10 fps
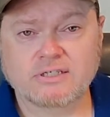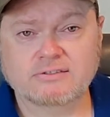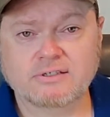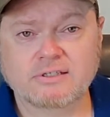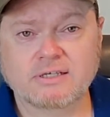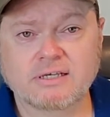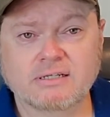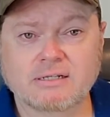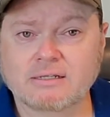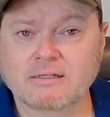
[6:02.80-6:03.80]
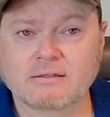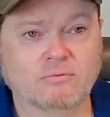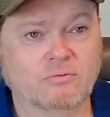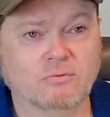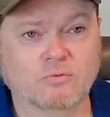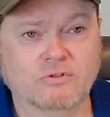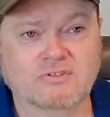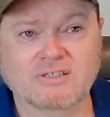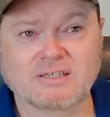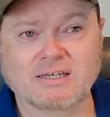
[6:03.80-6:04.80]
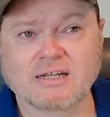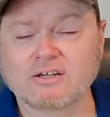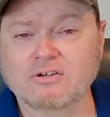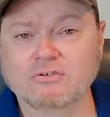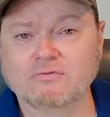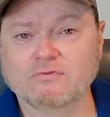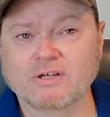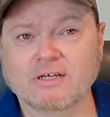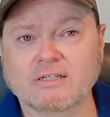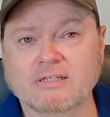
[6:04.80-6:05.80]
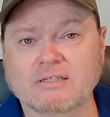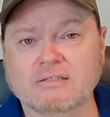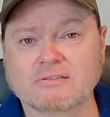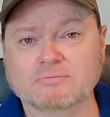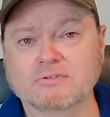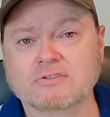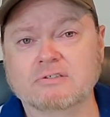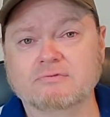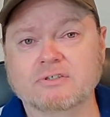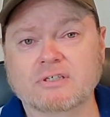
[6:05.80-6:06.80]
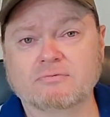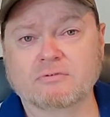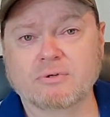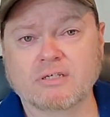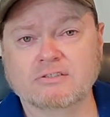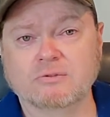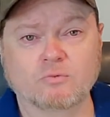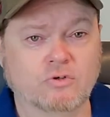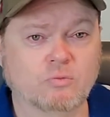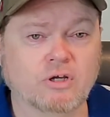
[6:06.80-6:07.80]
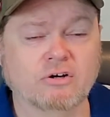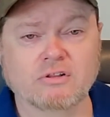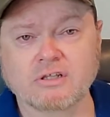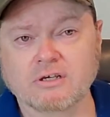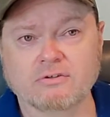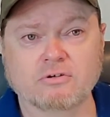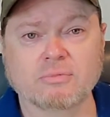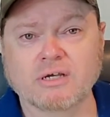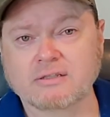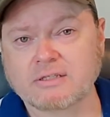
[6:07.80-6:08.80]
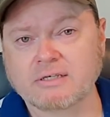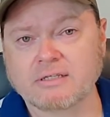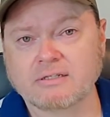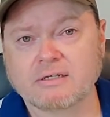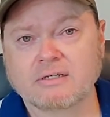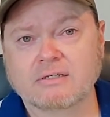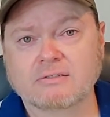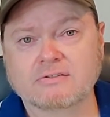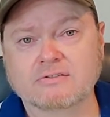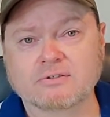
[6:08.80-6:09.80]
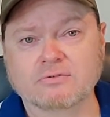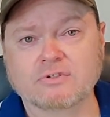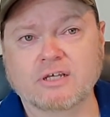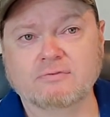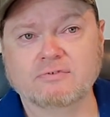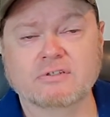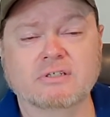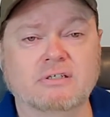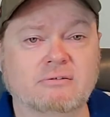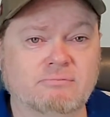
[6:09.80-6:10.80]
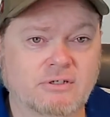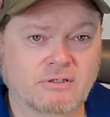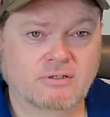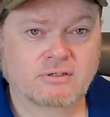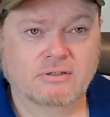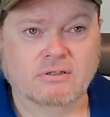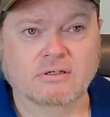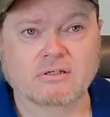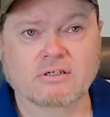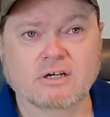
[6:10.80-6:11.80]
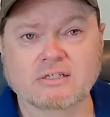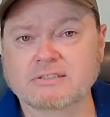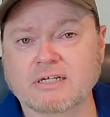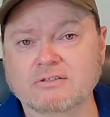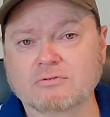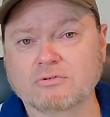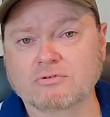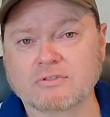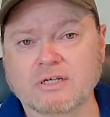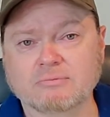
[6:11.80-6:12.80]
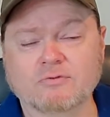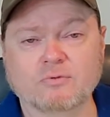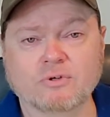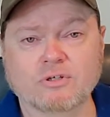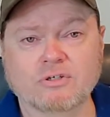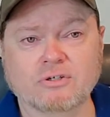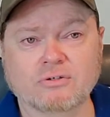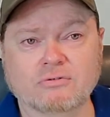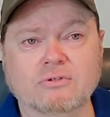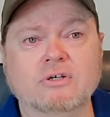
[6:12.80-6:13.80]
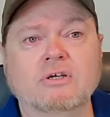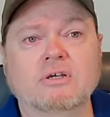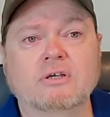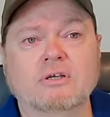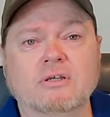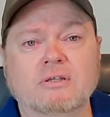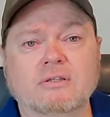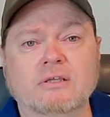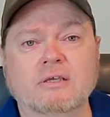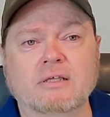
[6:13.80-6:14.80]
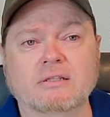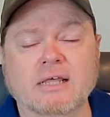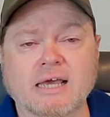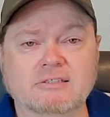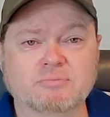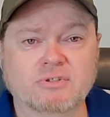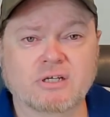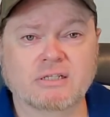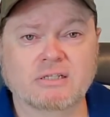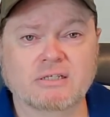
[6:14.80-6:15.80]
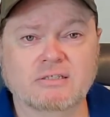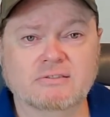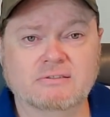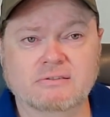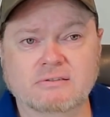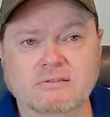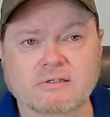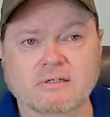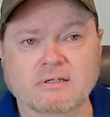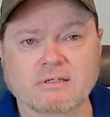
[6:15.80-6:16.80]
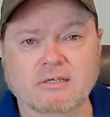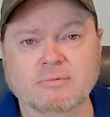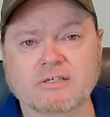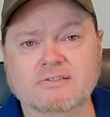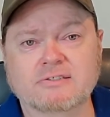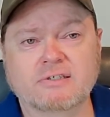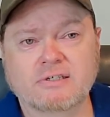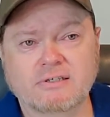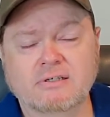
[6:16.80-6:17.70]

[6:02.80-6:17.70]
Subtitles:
like that, once again, I couldn't find any specific information one way or the other about that. So definitely contact the cruise line before you go. And last but not least, MSC,